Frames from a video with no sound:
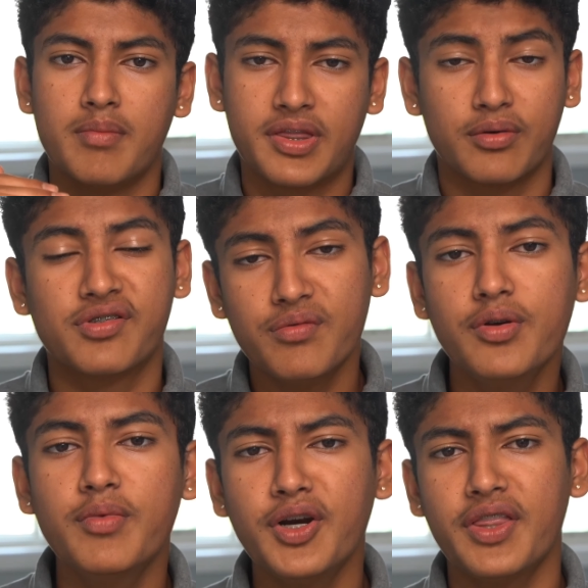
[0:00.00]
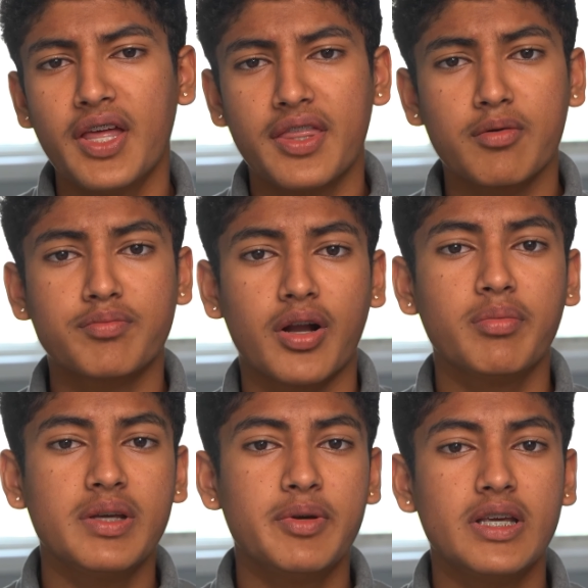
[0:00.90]
But there was a rumor that they would
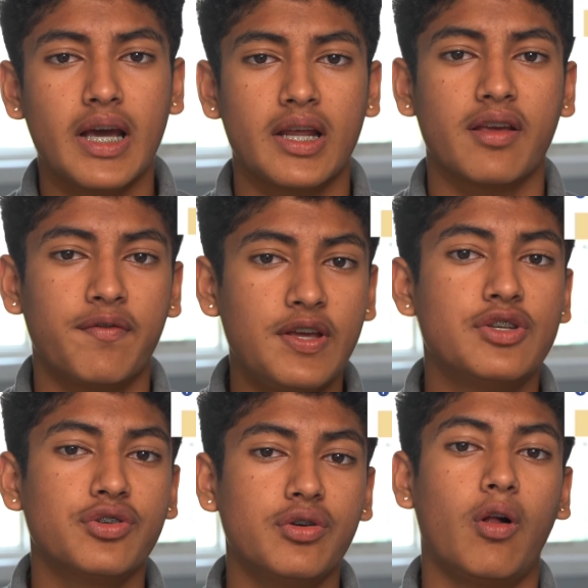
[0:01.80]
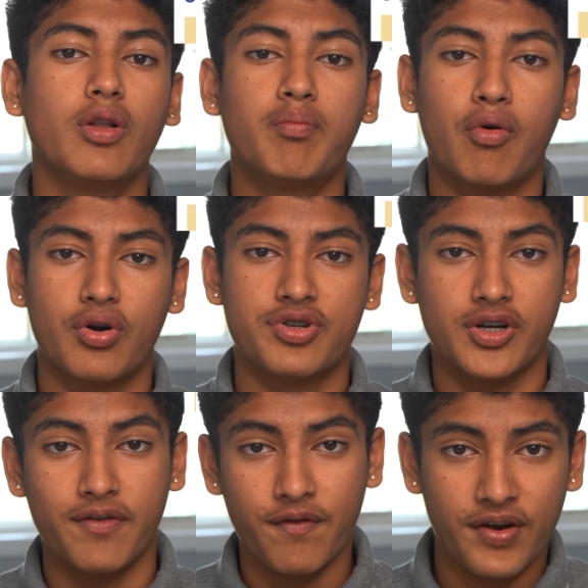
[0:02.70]
probably be getting a feature called
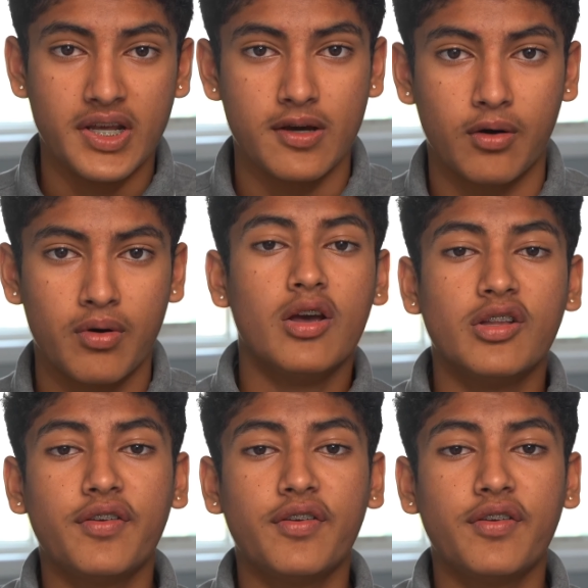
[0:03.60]
portrait video.